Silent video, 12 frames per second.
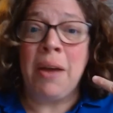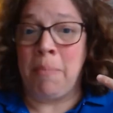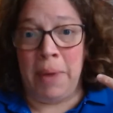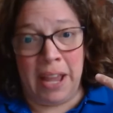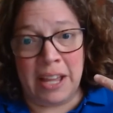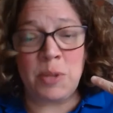
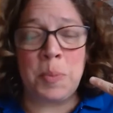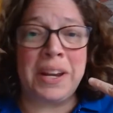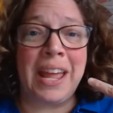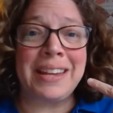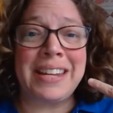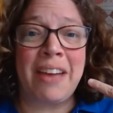My
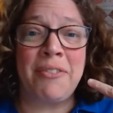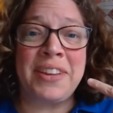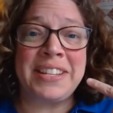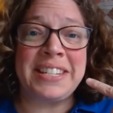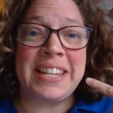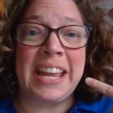husband had to have
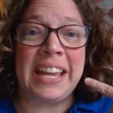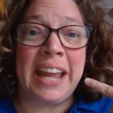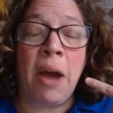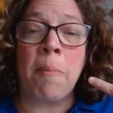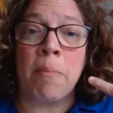his taken out.